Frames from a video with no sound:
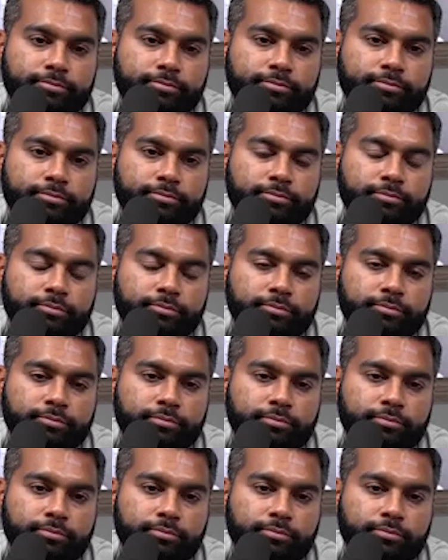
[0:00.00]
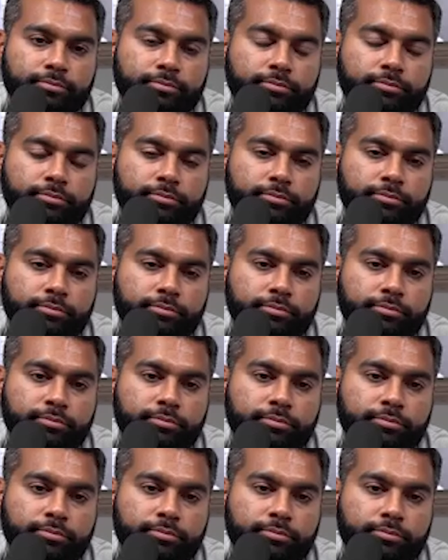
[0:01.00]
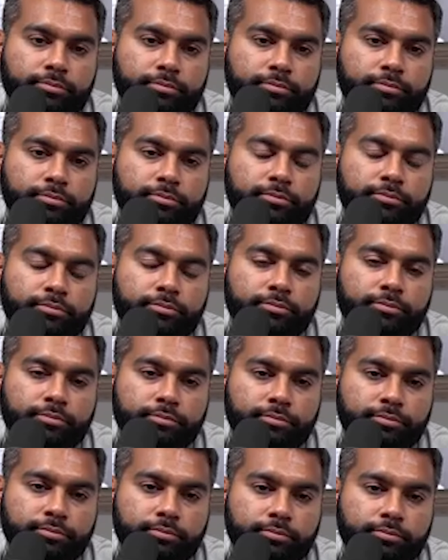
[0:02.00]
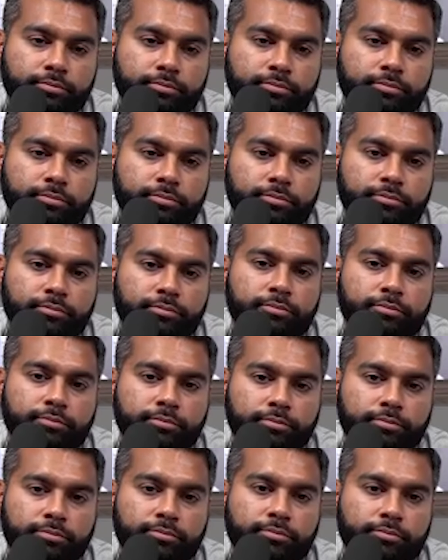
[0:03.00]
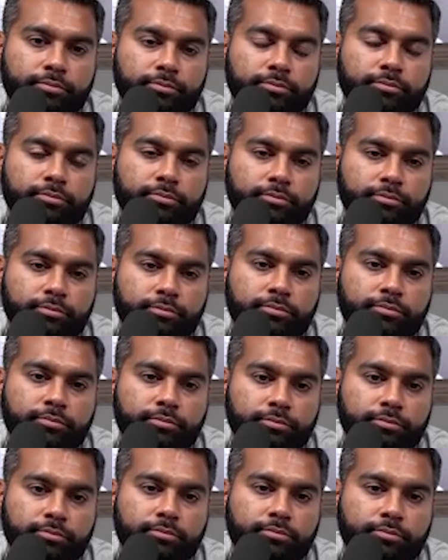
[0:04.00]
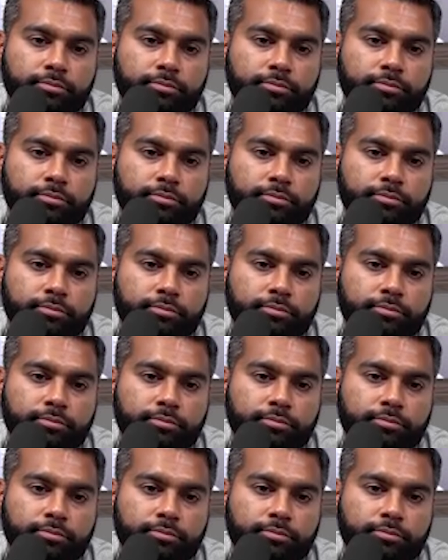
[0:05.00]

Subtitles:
This person isn't speaking.